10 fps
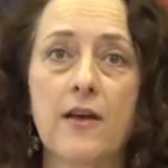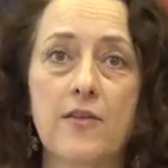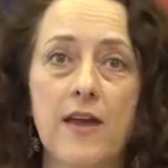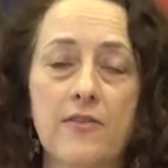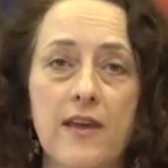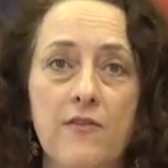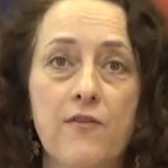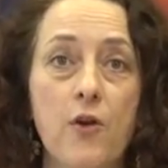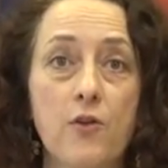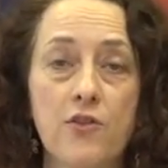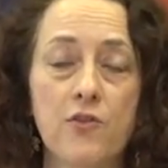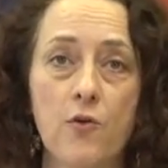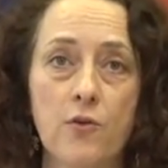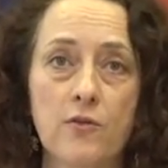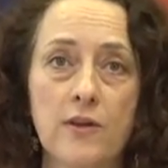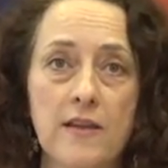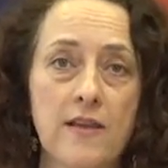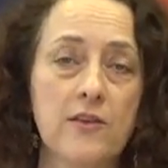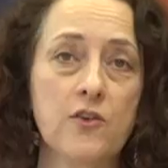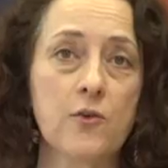that they're focused on in
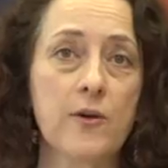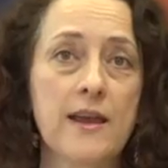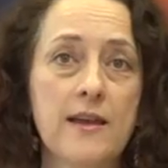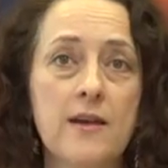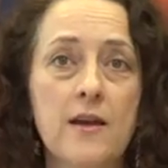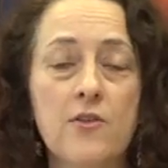their degree.